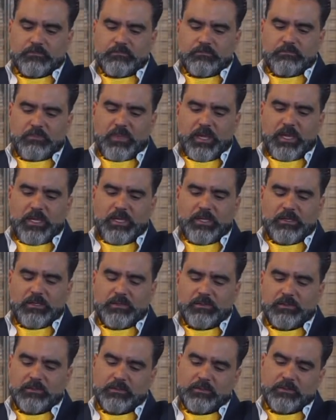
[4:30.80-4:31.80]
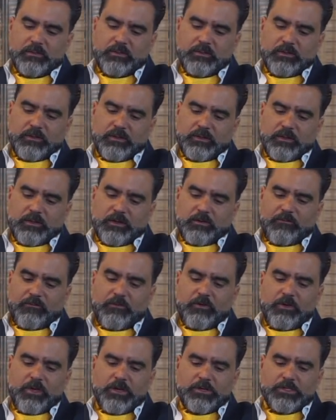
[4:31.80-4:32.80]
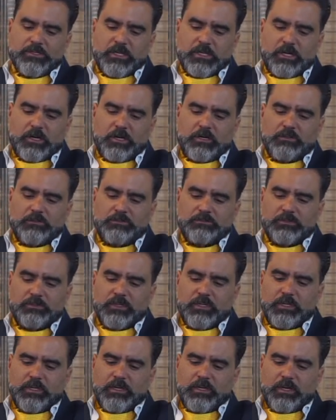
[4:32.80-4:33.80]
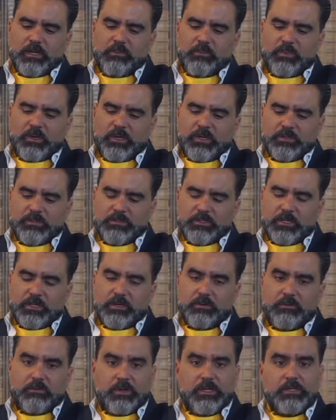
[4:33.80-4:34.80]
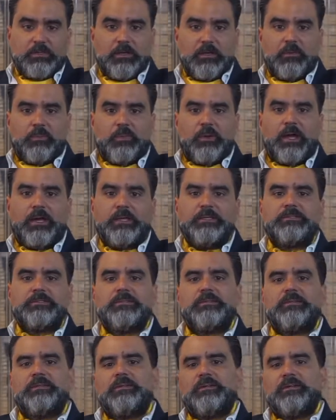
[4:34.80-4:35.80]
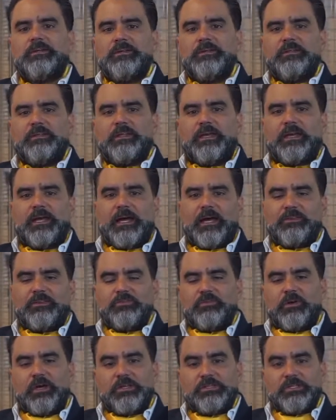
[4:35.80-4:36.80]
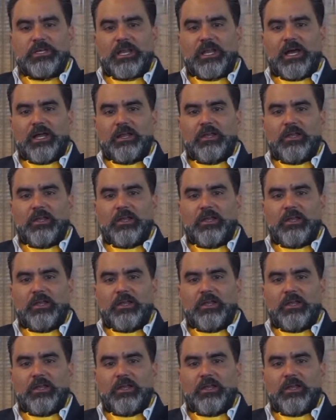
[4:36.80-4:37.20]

made a few years ago, and because of retail price, they got to age a lot